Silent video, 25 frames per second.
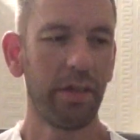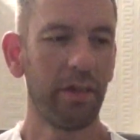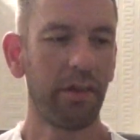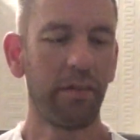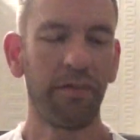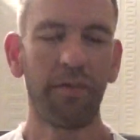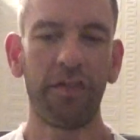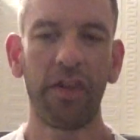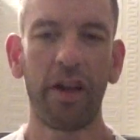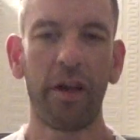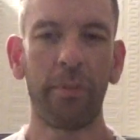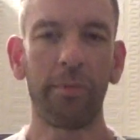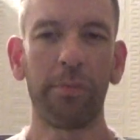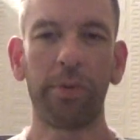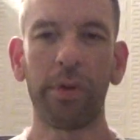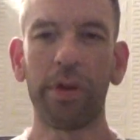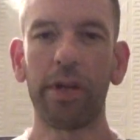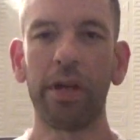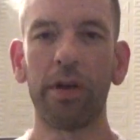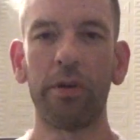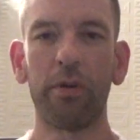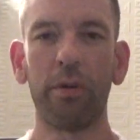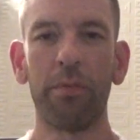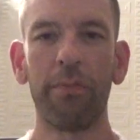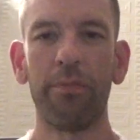fair
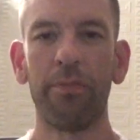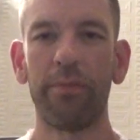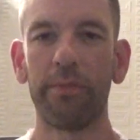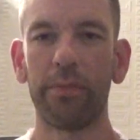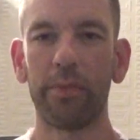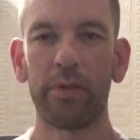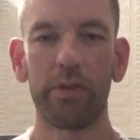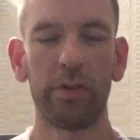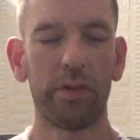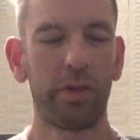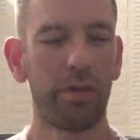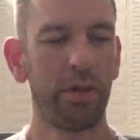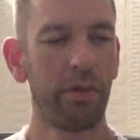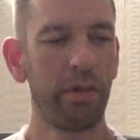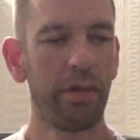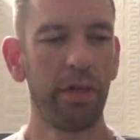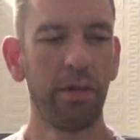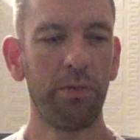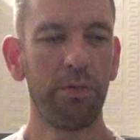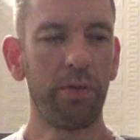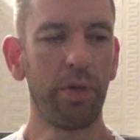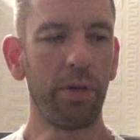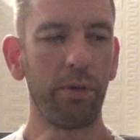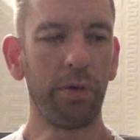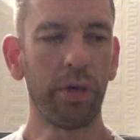play to him.
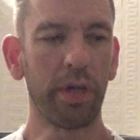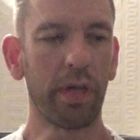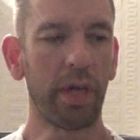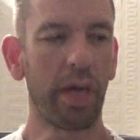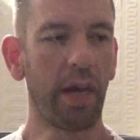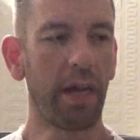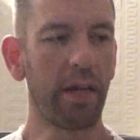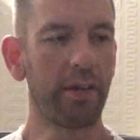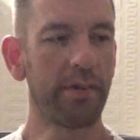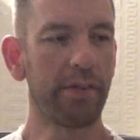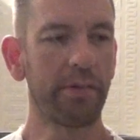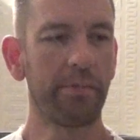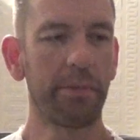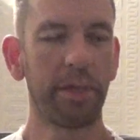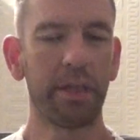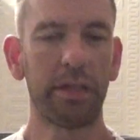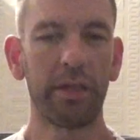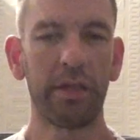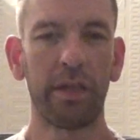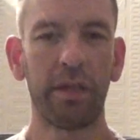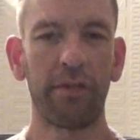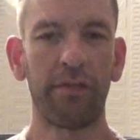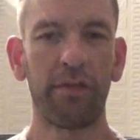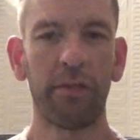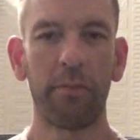you do it, guys. I
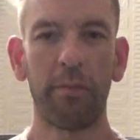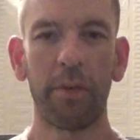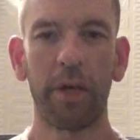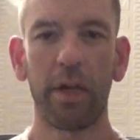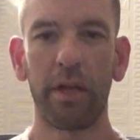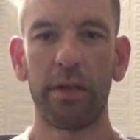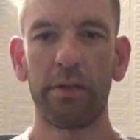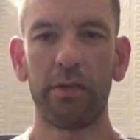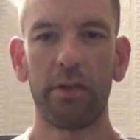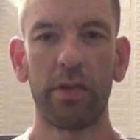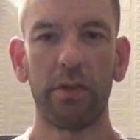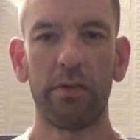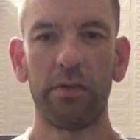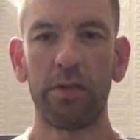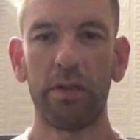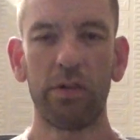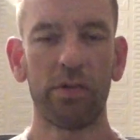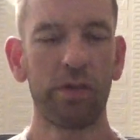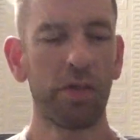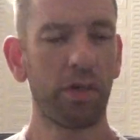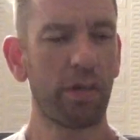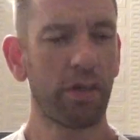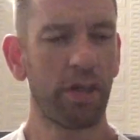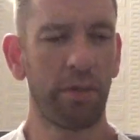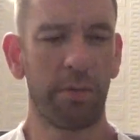mean, if you
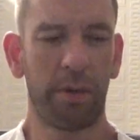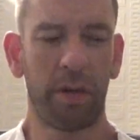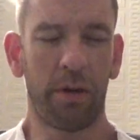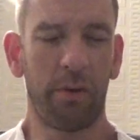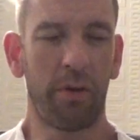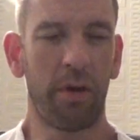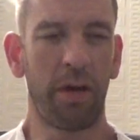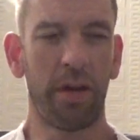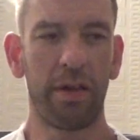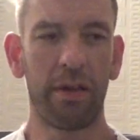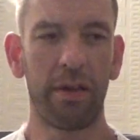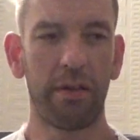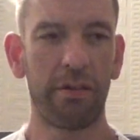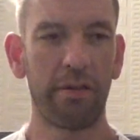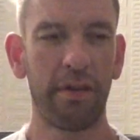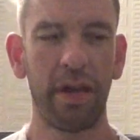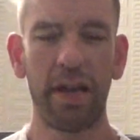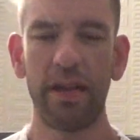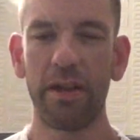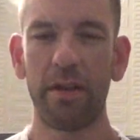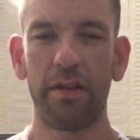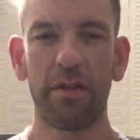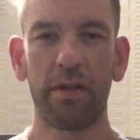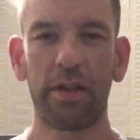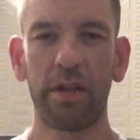talk about
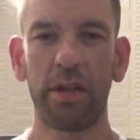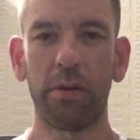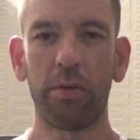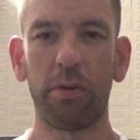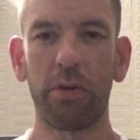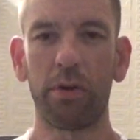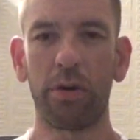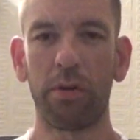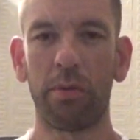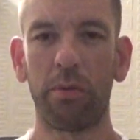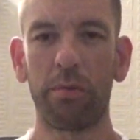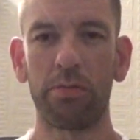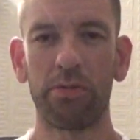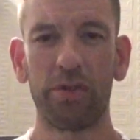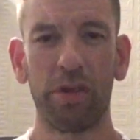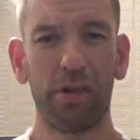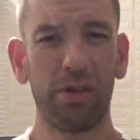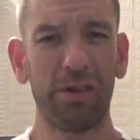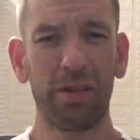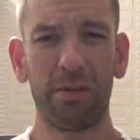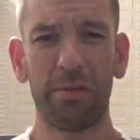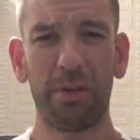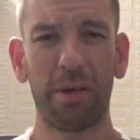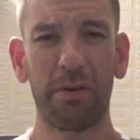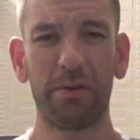anything you want to
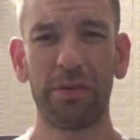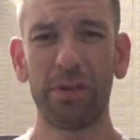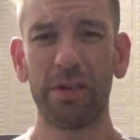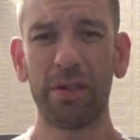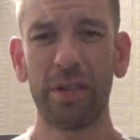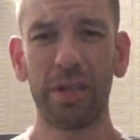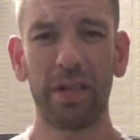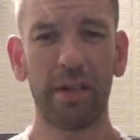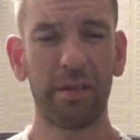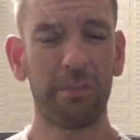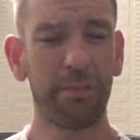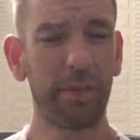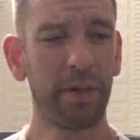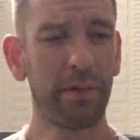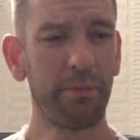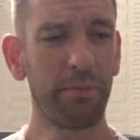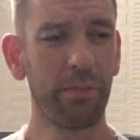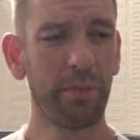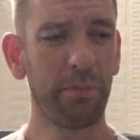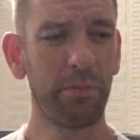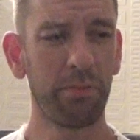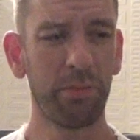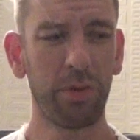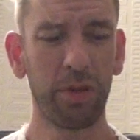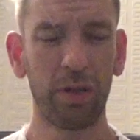talk about, don't you? I
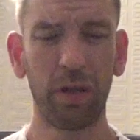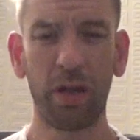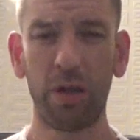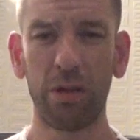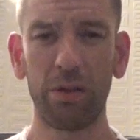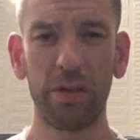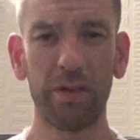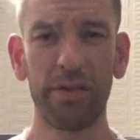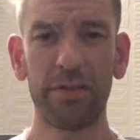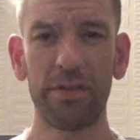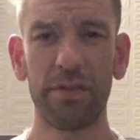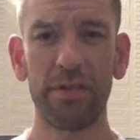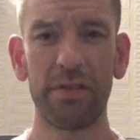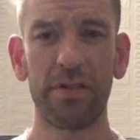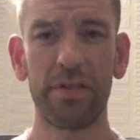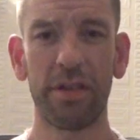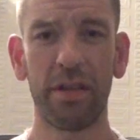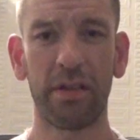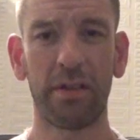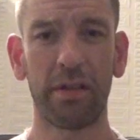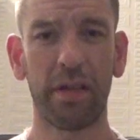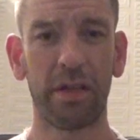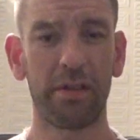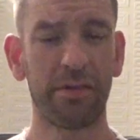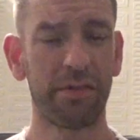mean, we'll all listen to
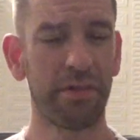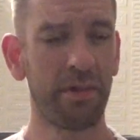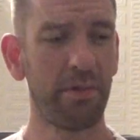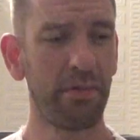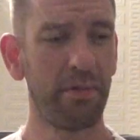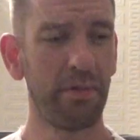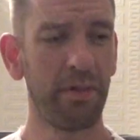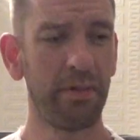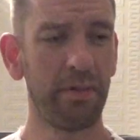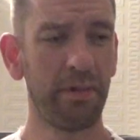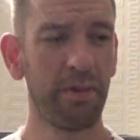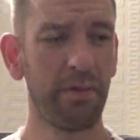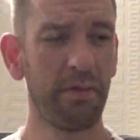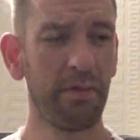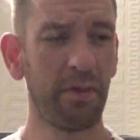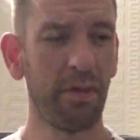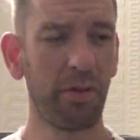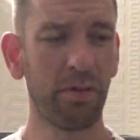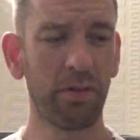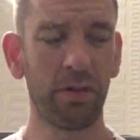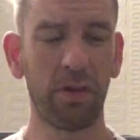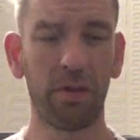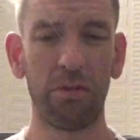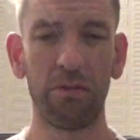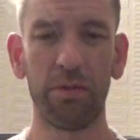you. Like I say, they've
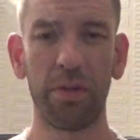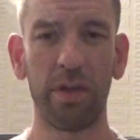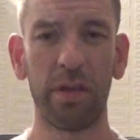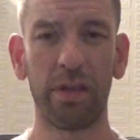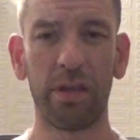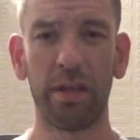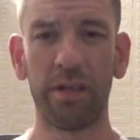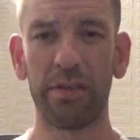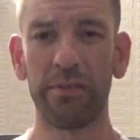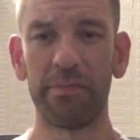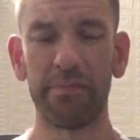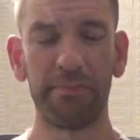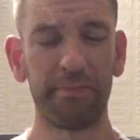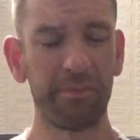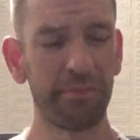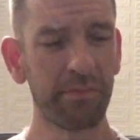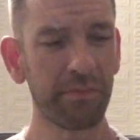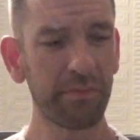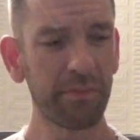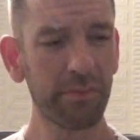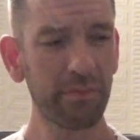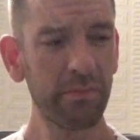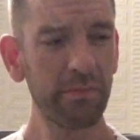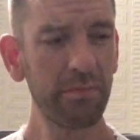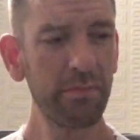all got really,
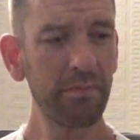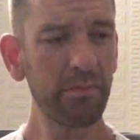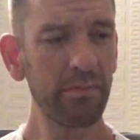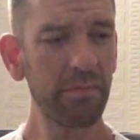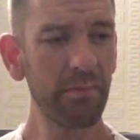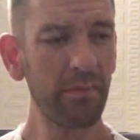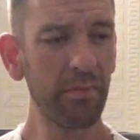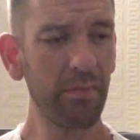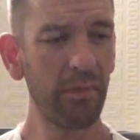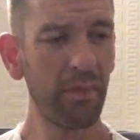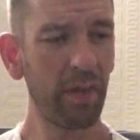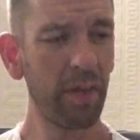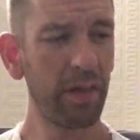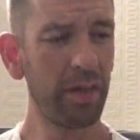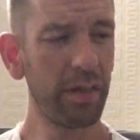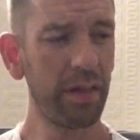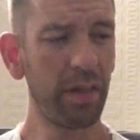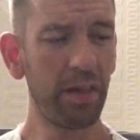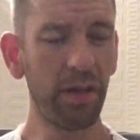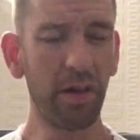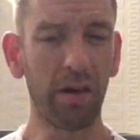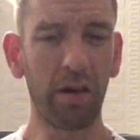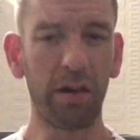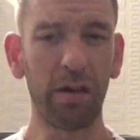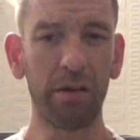you
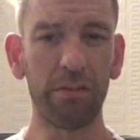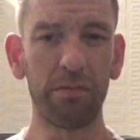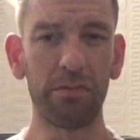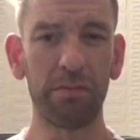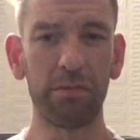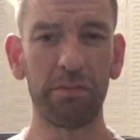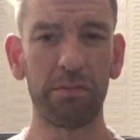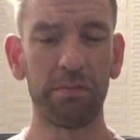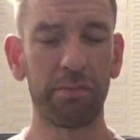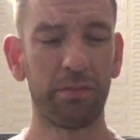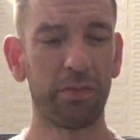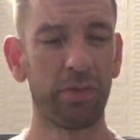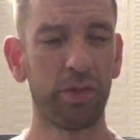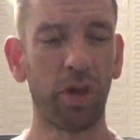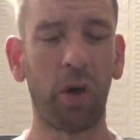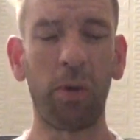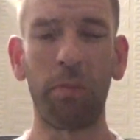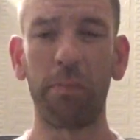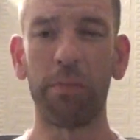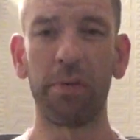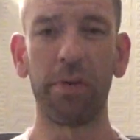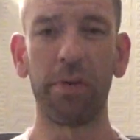know, top